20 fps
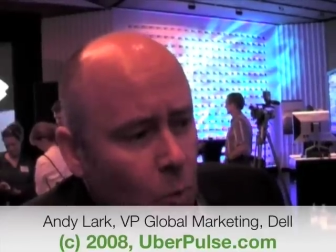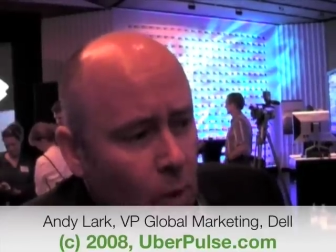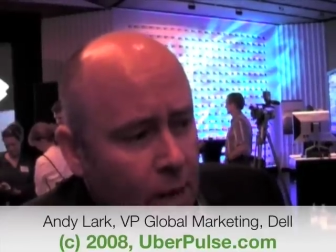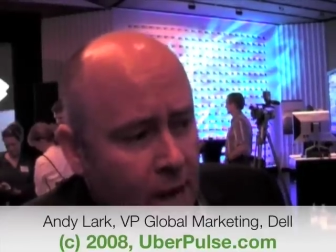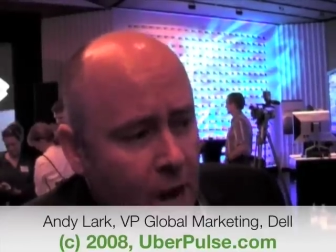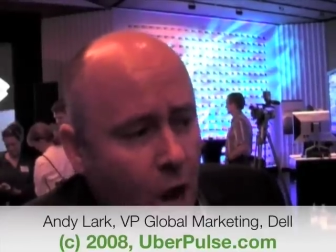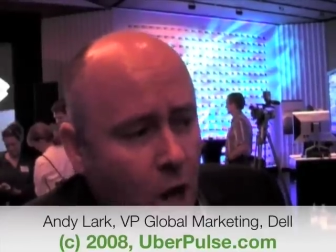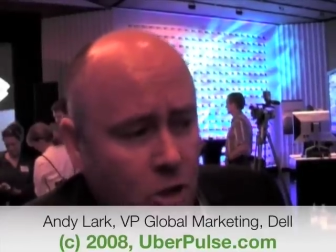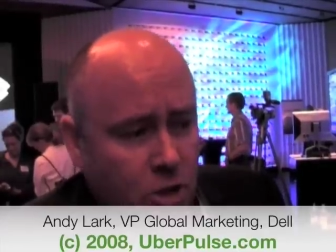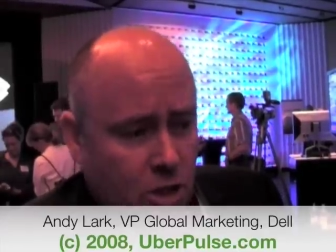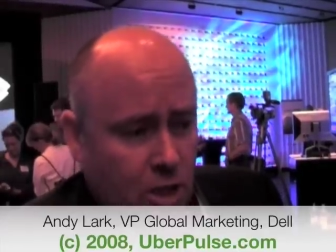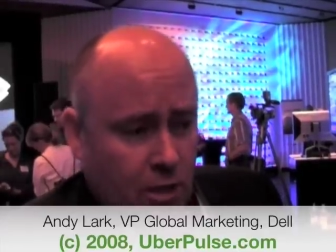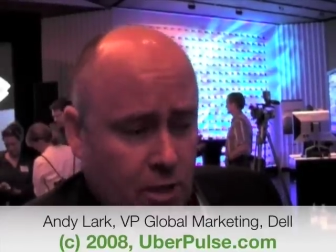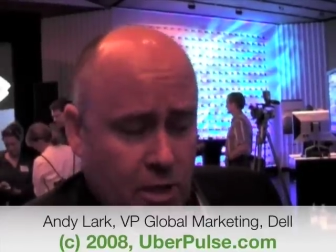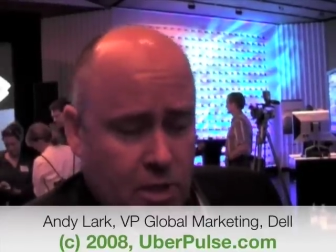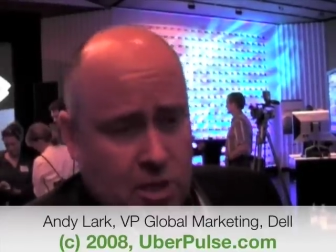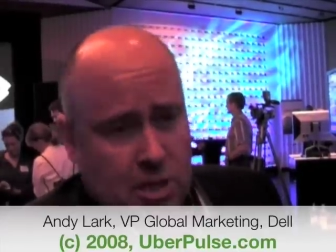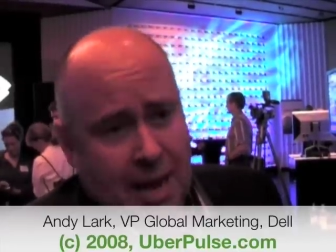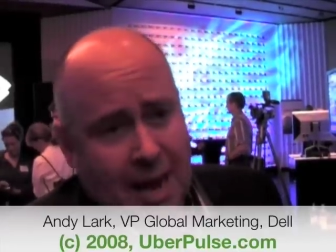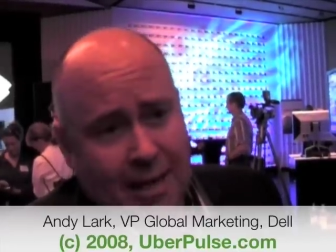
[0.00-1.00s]
we hosted
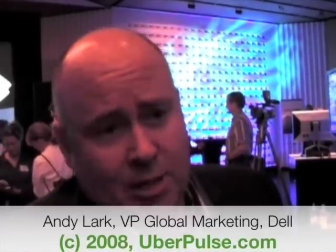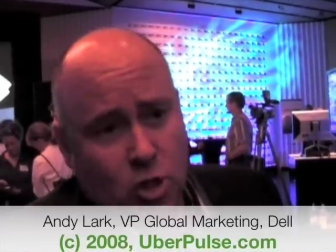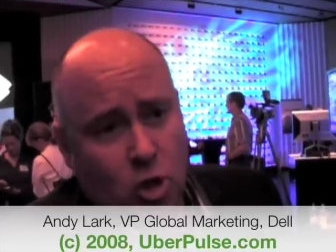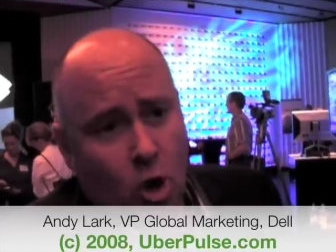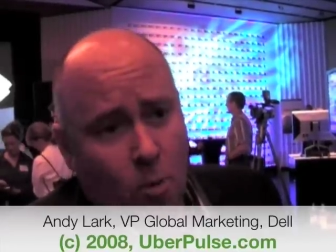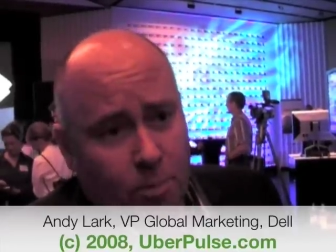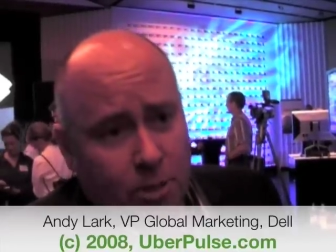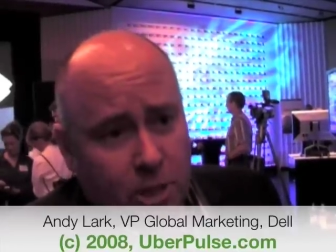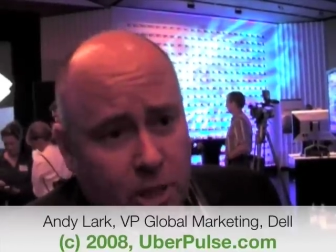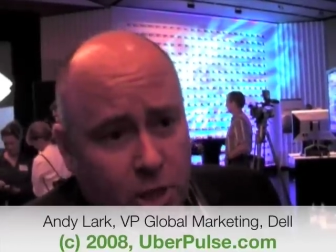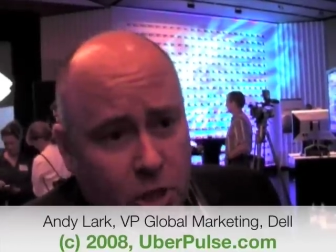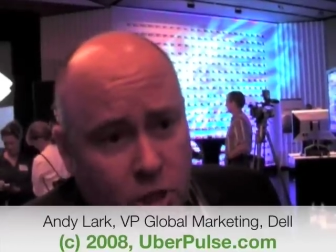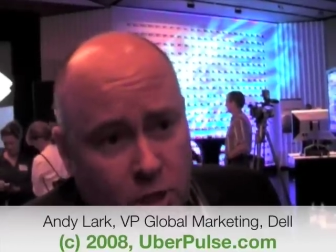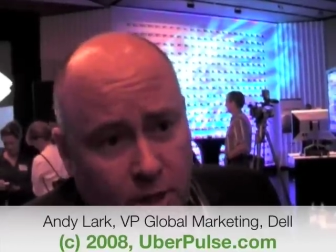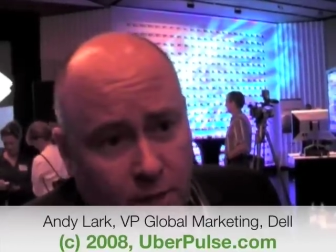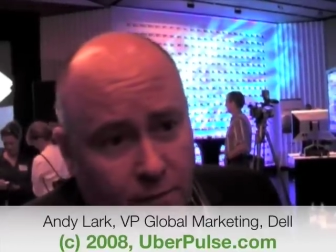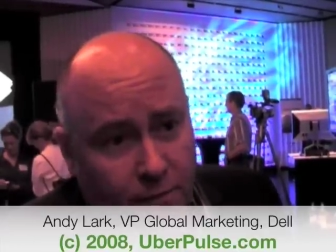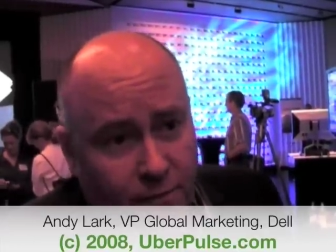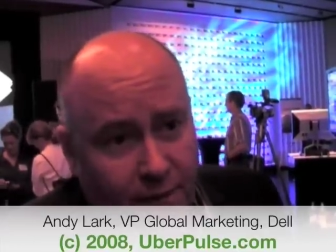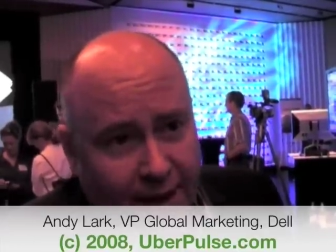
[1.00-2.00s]
this large
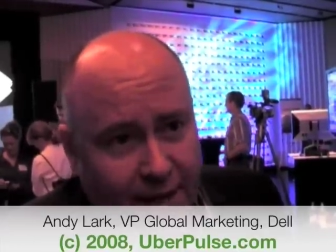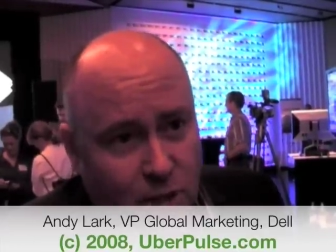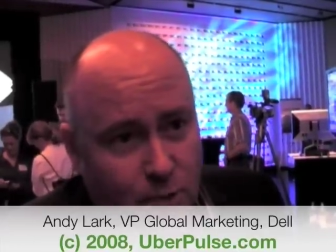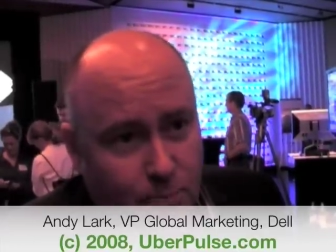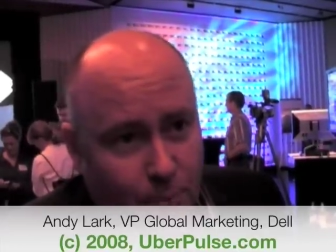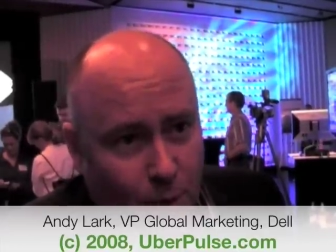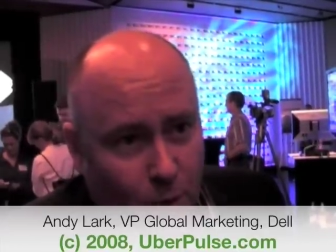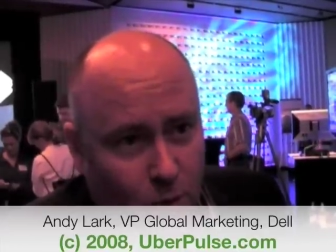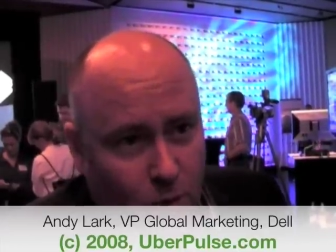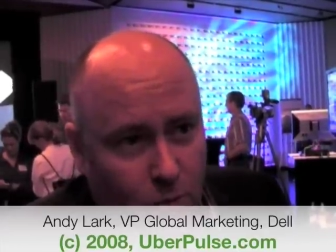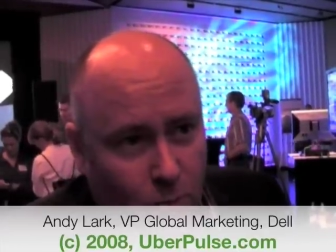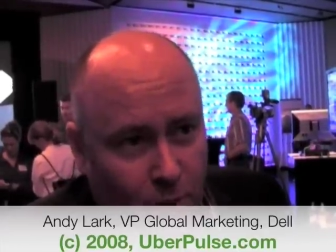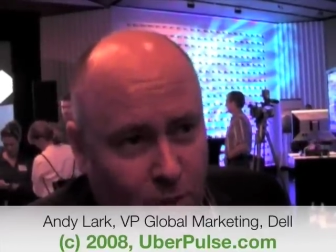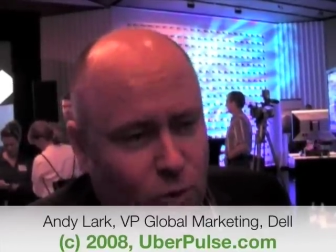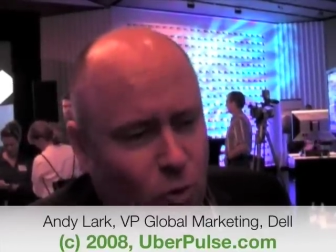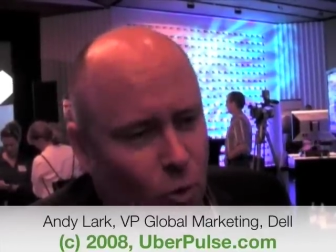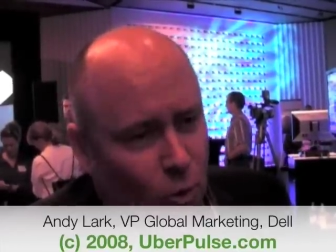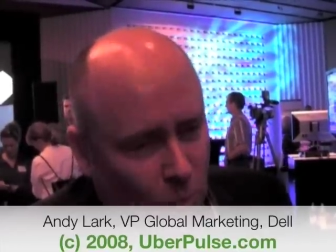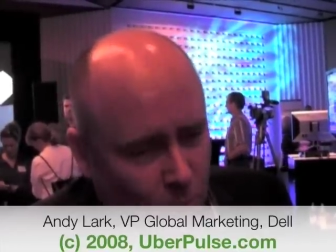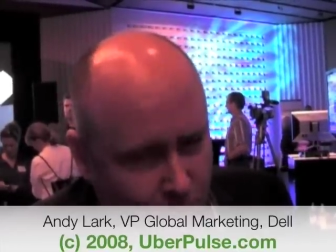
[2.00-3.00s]
competition in Facebook. We
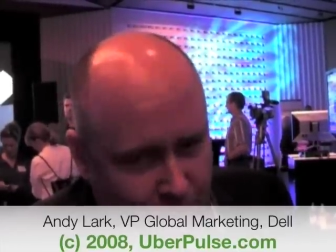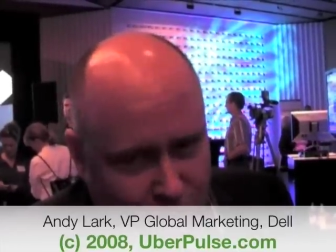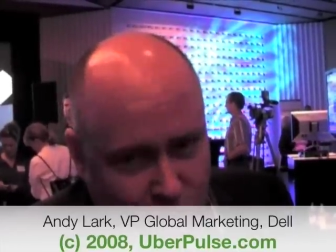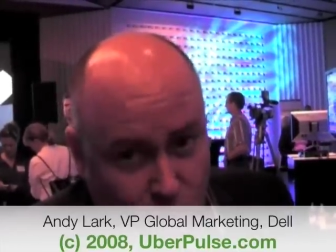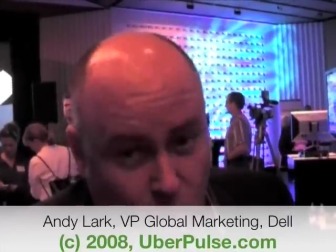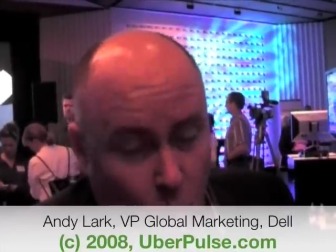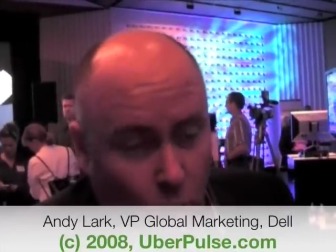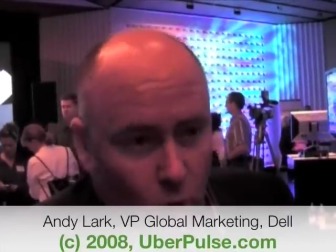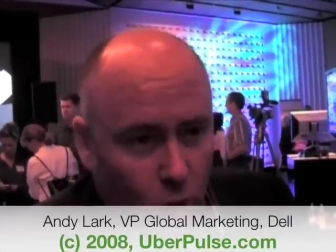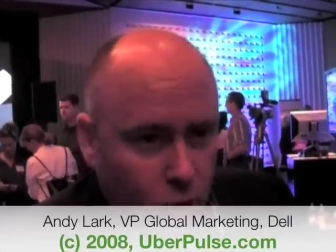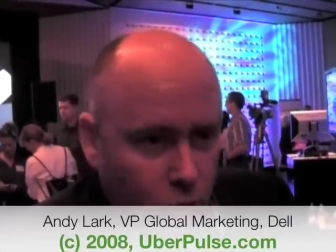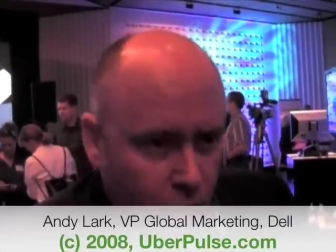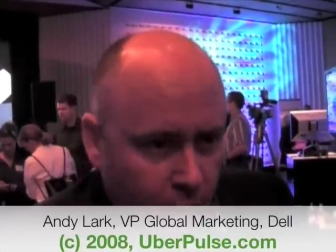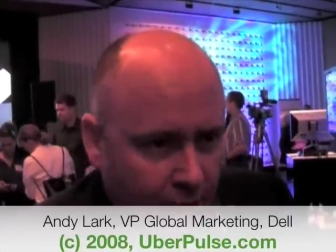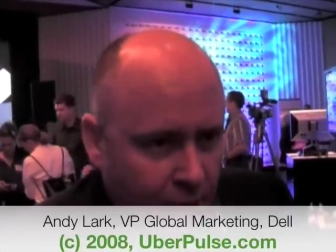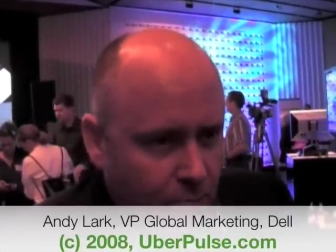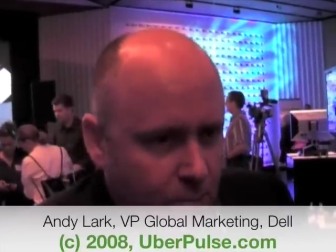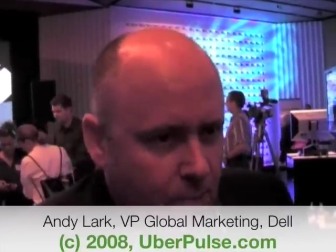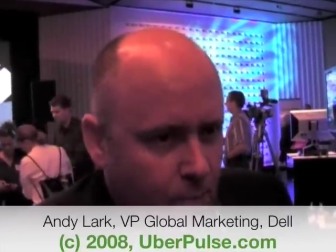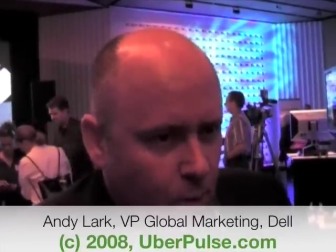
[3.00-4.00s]
thought it would be small, it
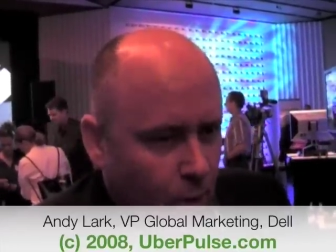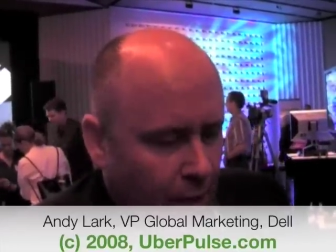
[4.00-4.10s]
turned out to be